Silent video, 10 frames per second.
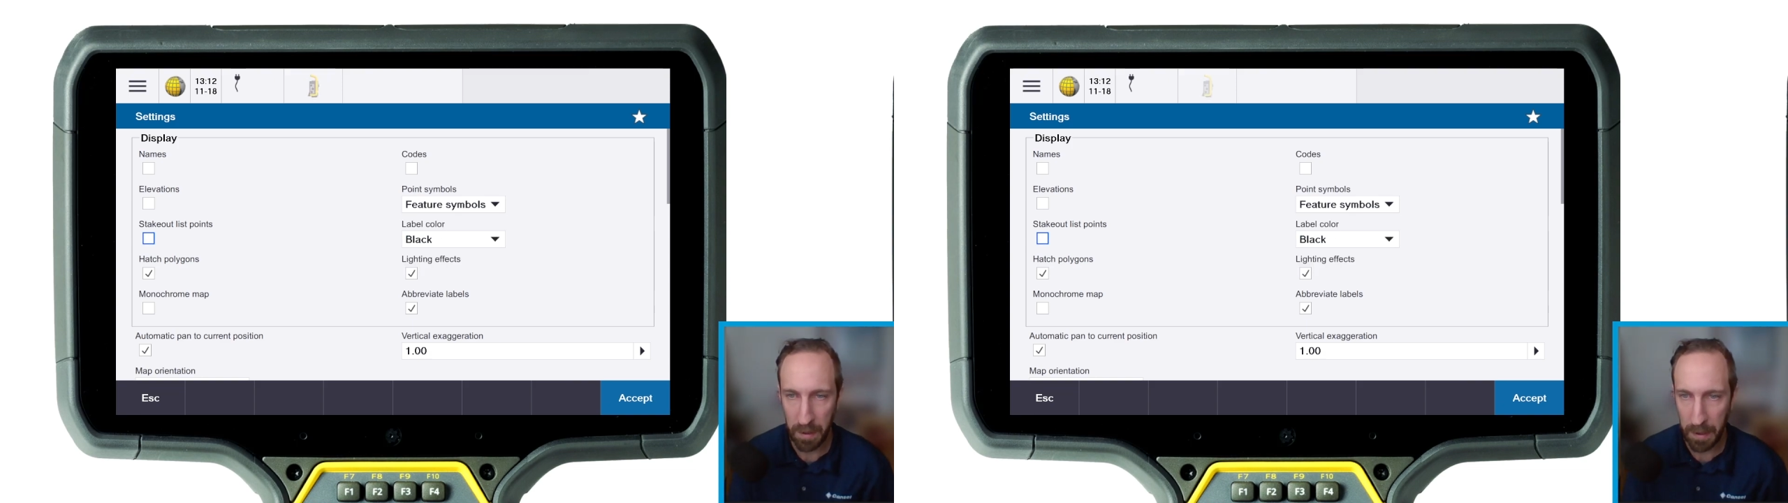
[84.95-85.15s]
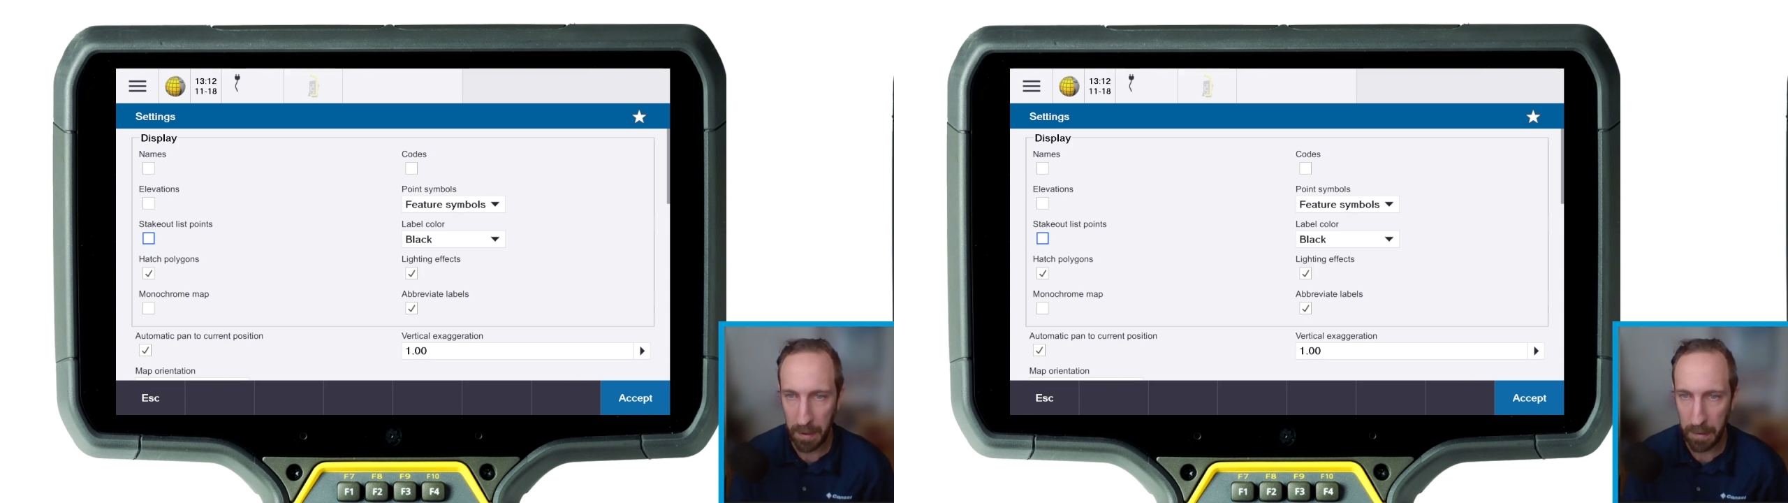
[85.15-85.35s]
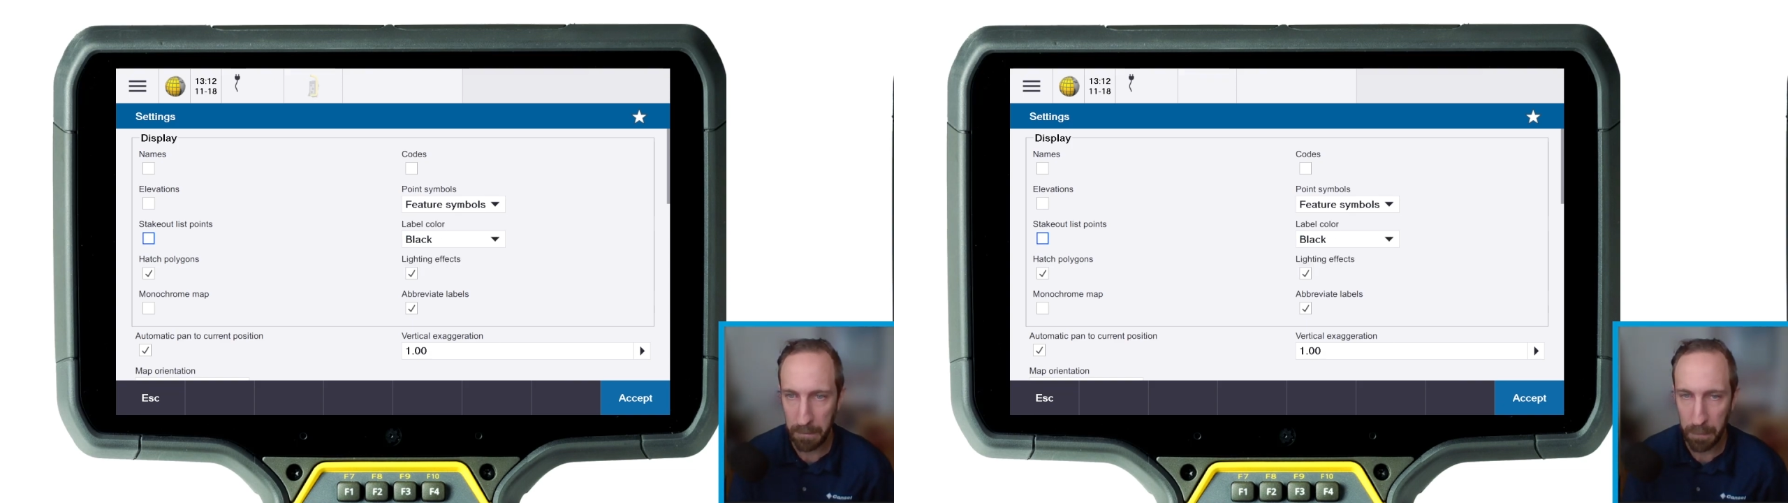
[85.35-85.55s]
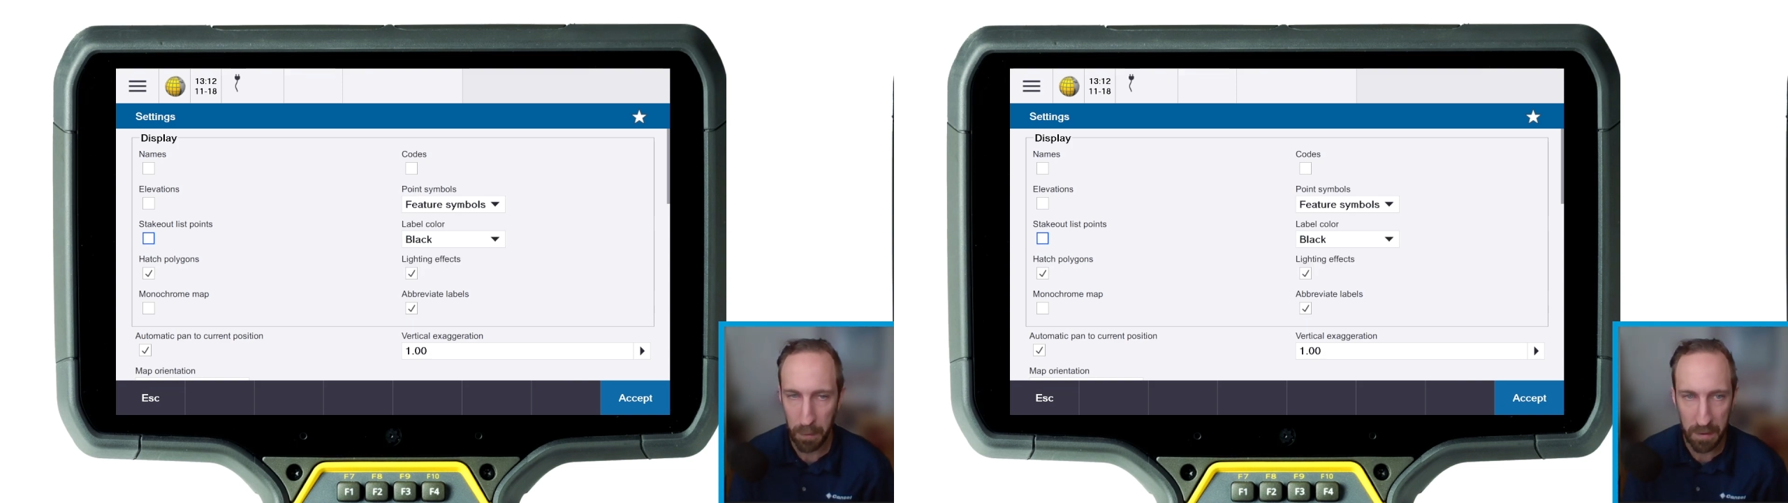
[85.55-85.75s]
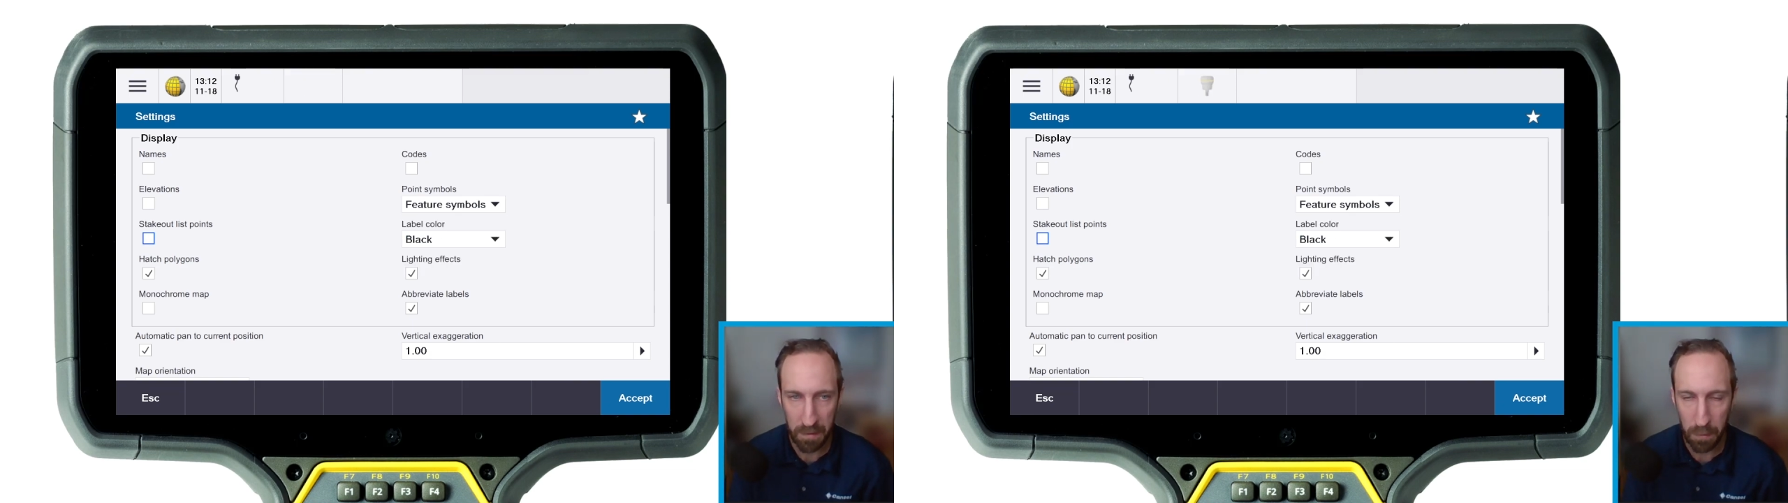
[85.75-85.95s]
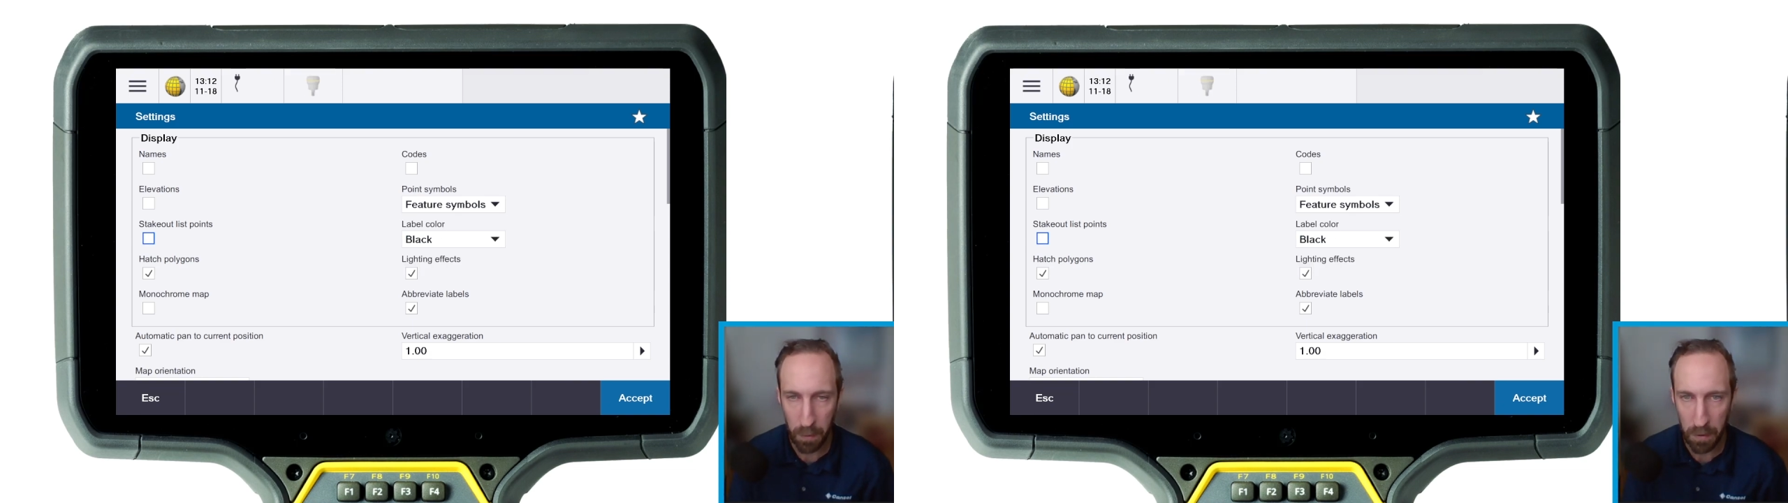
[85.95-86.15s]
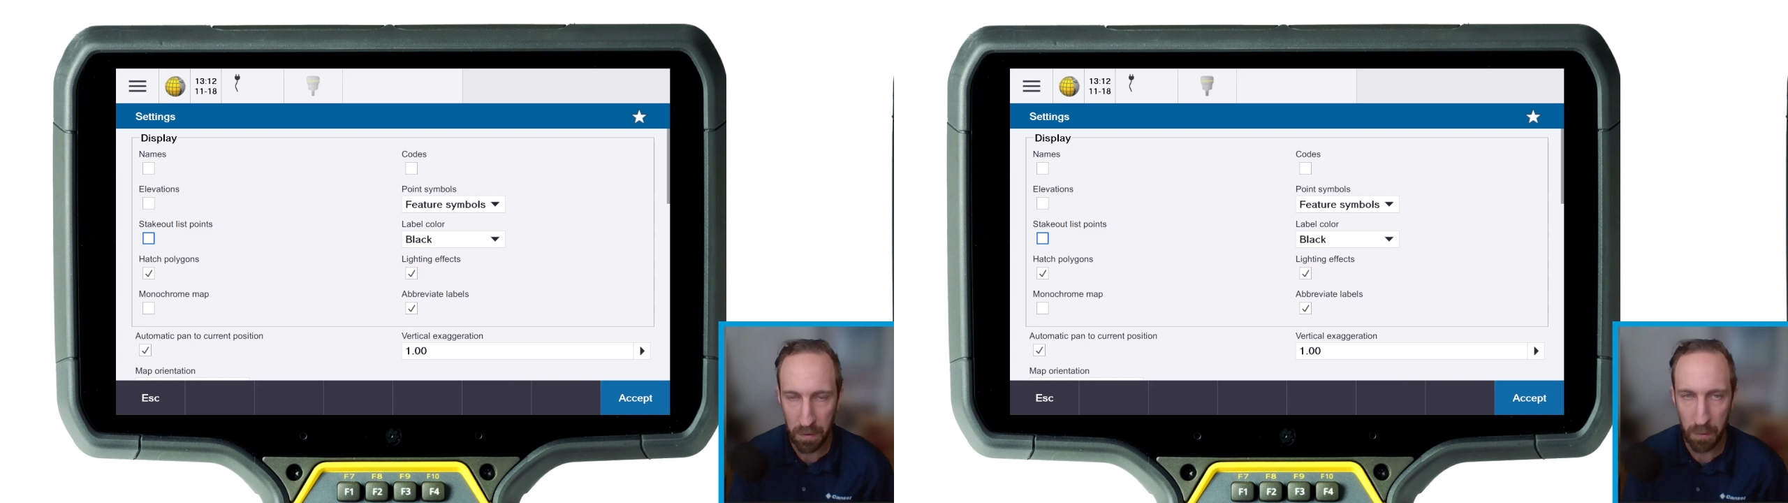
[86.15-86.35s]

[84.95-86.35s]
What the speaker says: And for this to work,